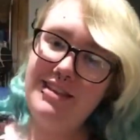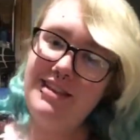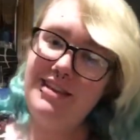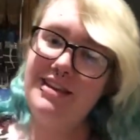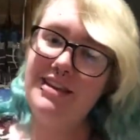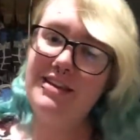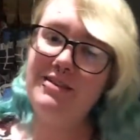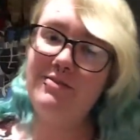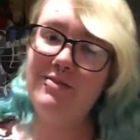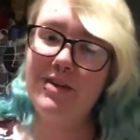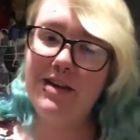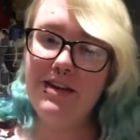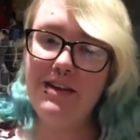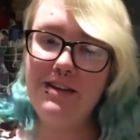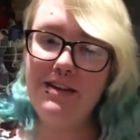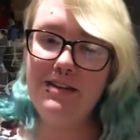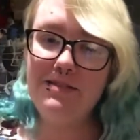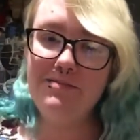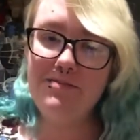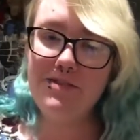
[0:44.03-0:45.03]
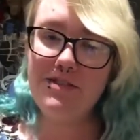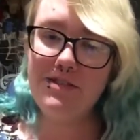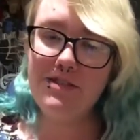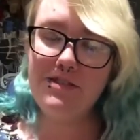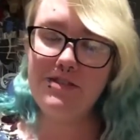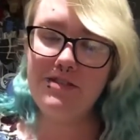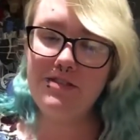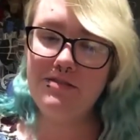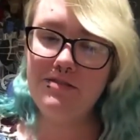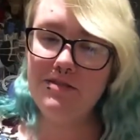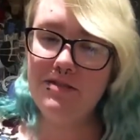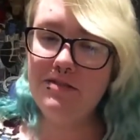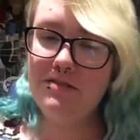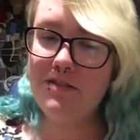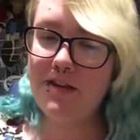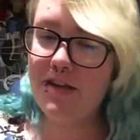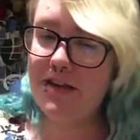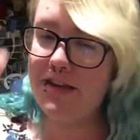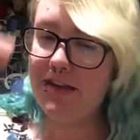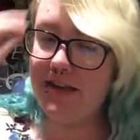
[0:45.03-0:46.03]
hey, Wicked. I'm doing
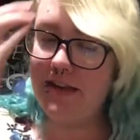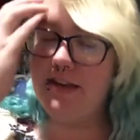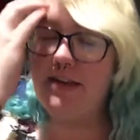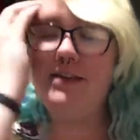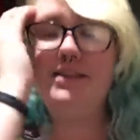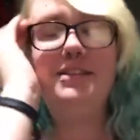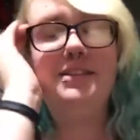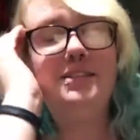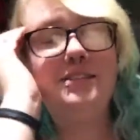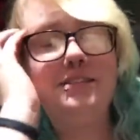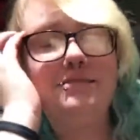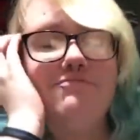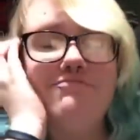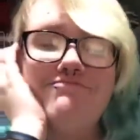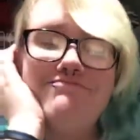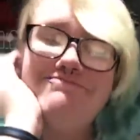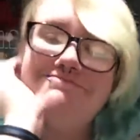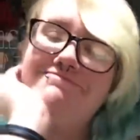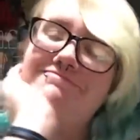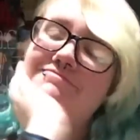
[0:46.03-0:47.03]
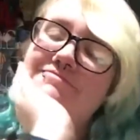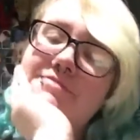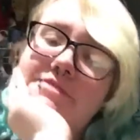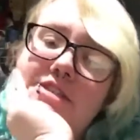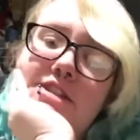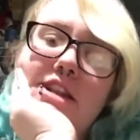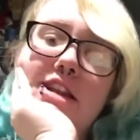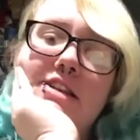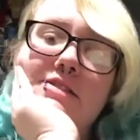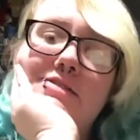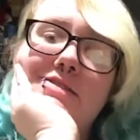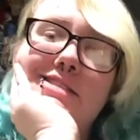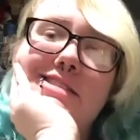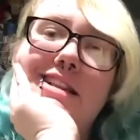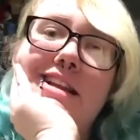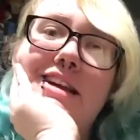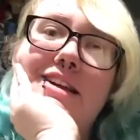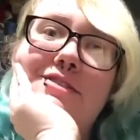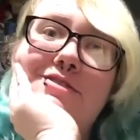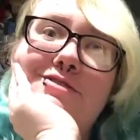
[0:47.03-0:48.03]
okay. Life is
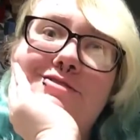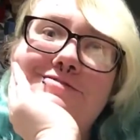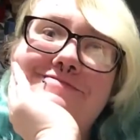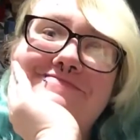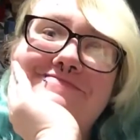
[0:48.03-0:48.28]
life.